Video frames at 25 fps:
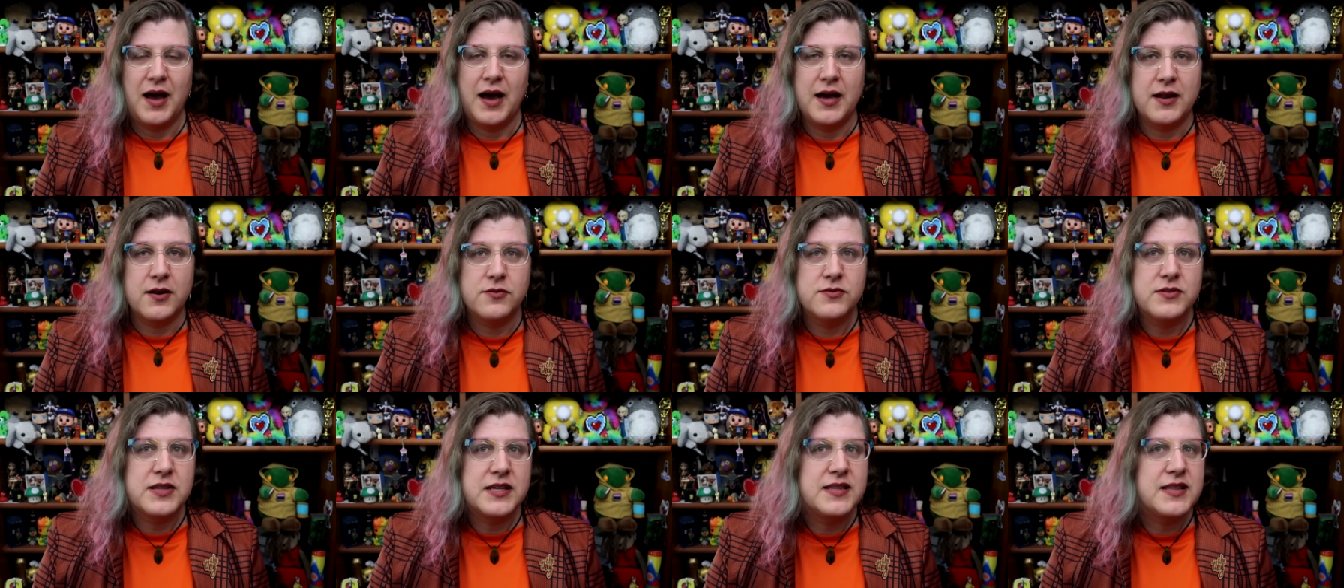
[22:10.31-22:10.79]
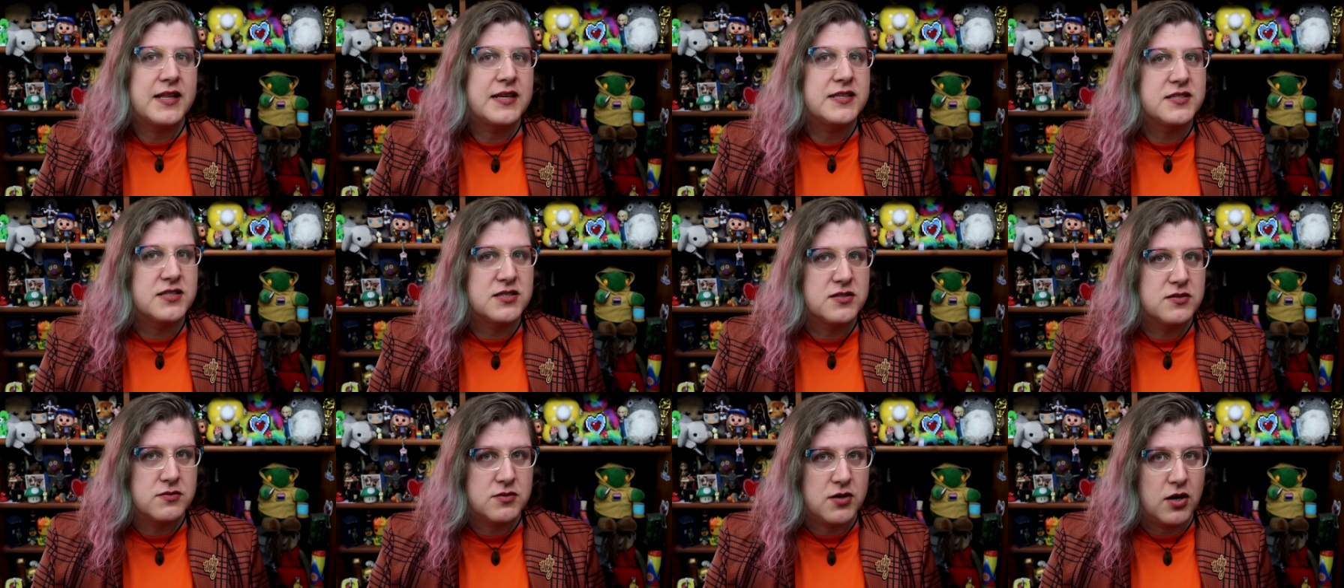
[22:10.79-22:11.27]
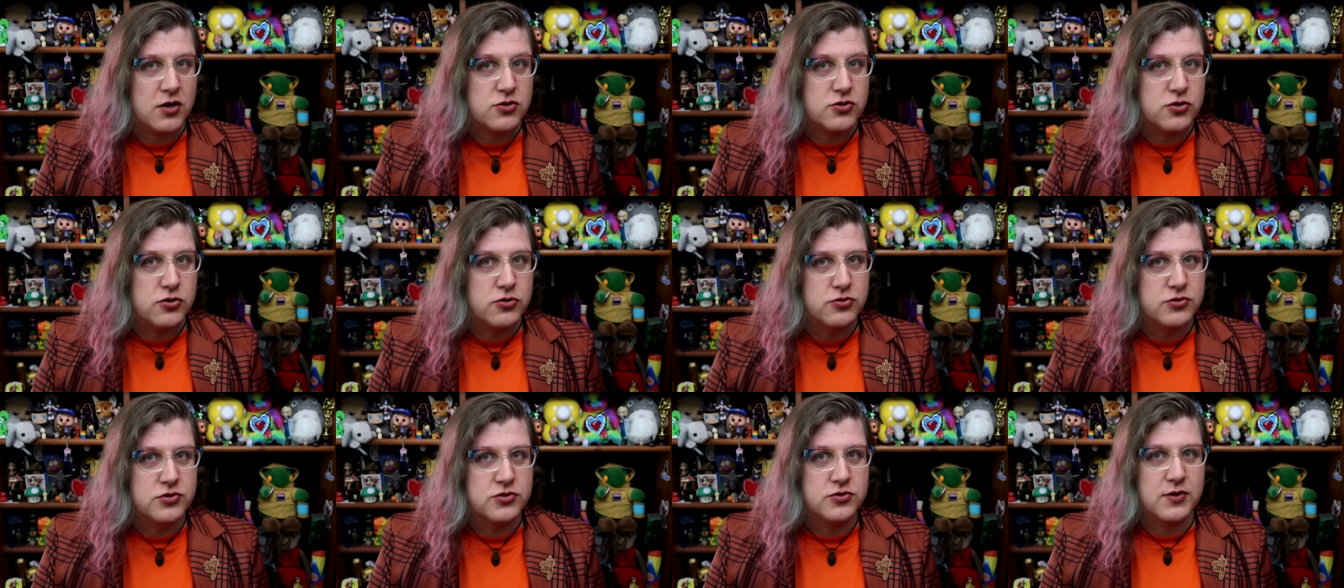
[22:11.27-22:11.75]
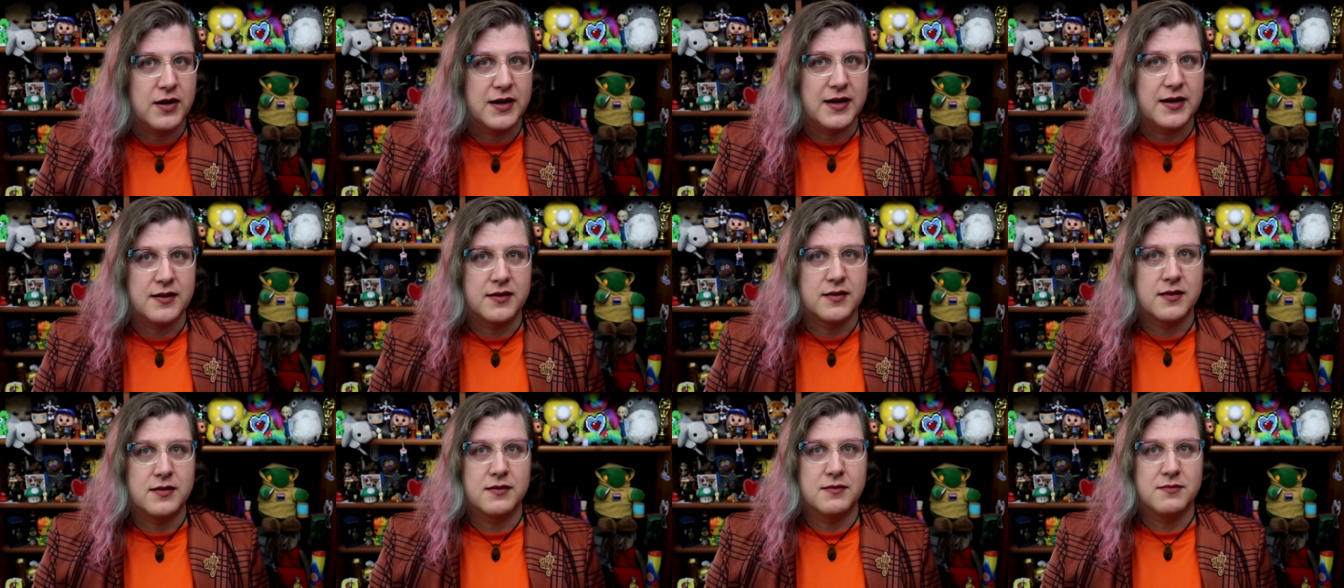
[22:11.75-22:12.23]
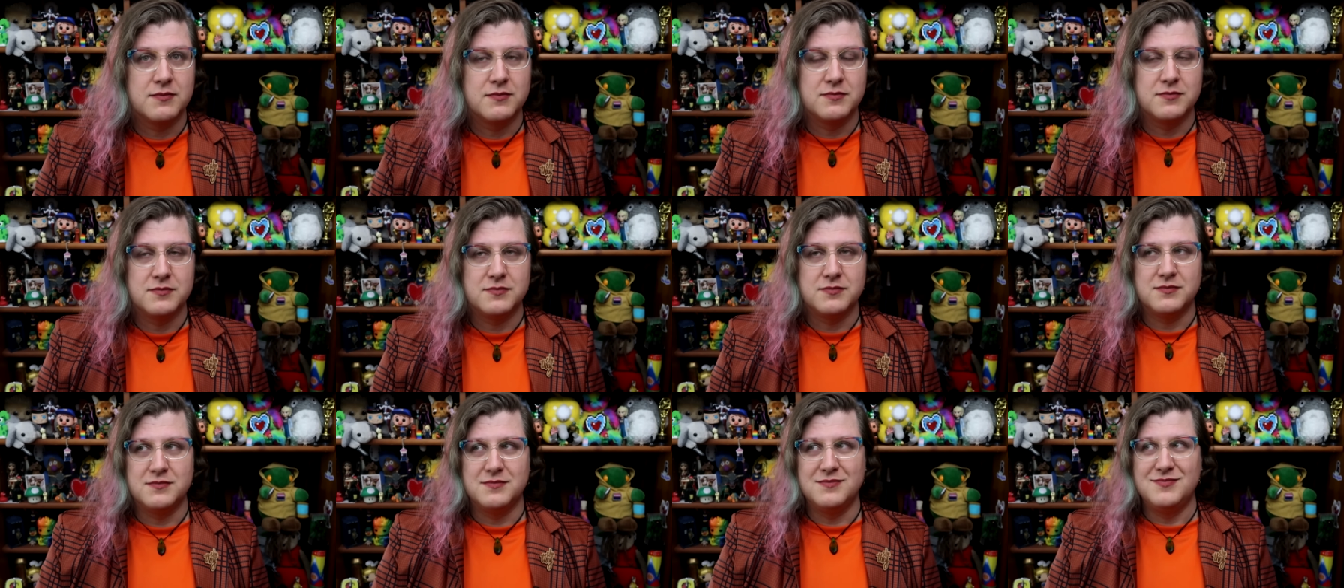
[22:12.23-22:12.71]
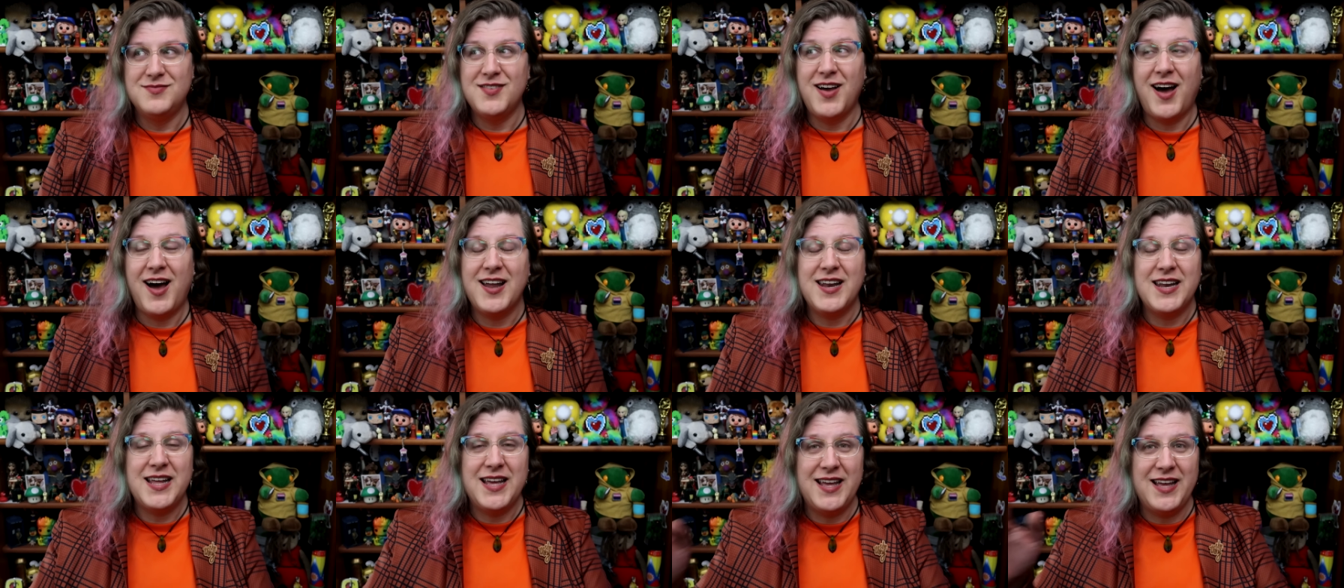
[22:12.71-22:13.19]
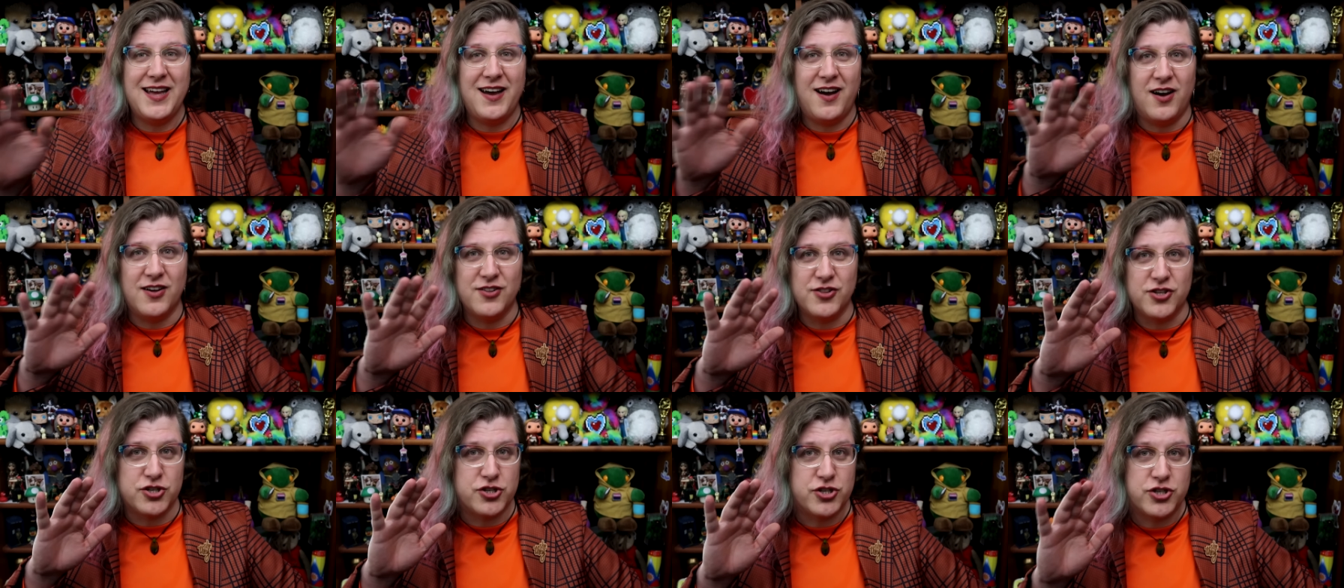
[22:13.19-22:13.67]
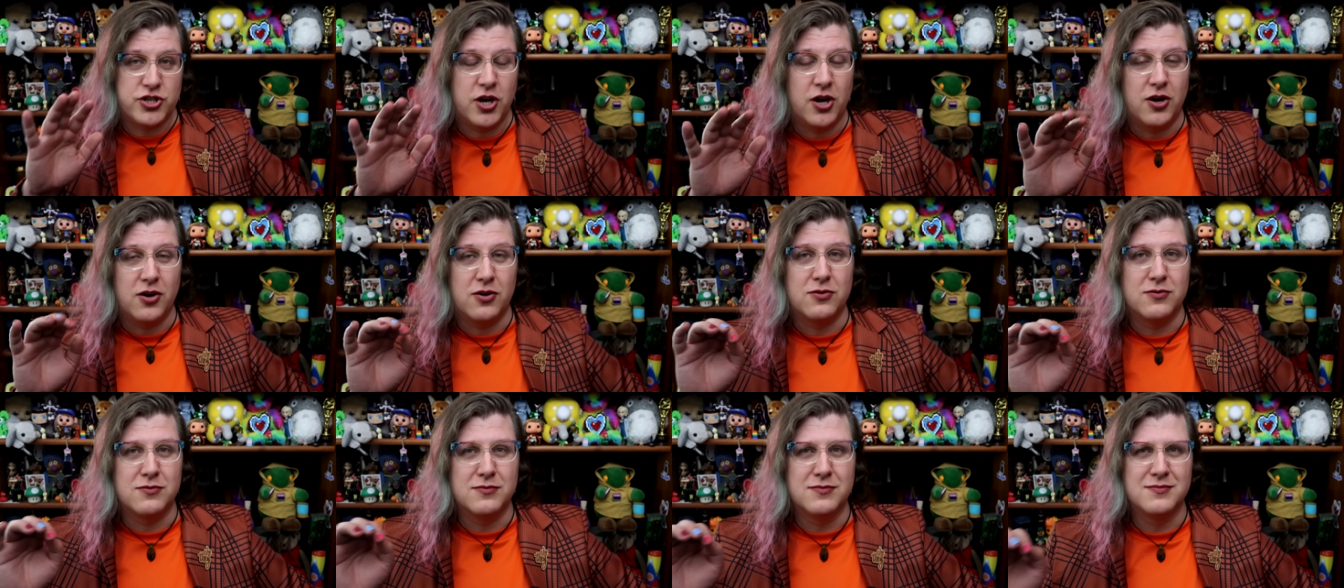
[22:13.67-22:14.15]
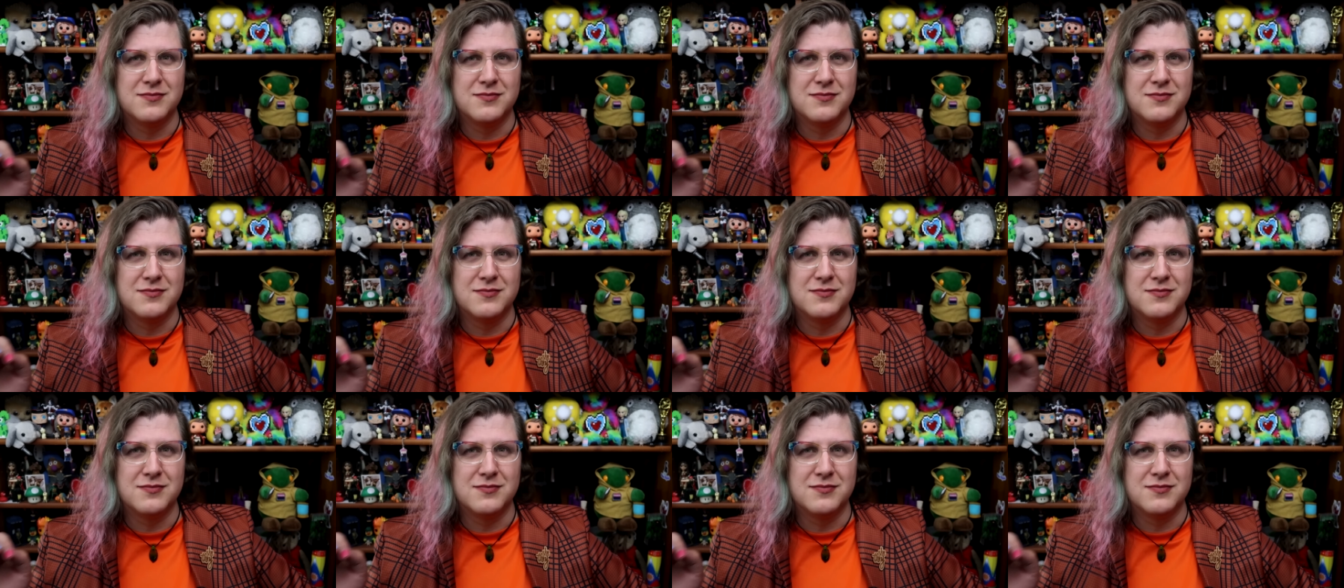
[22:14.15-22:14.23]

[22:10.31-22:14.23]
I don't think that's Doctor Who's strength. Not on the show.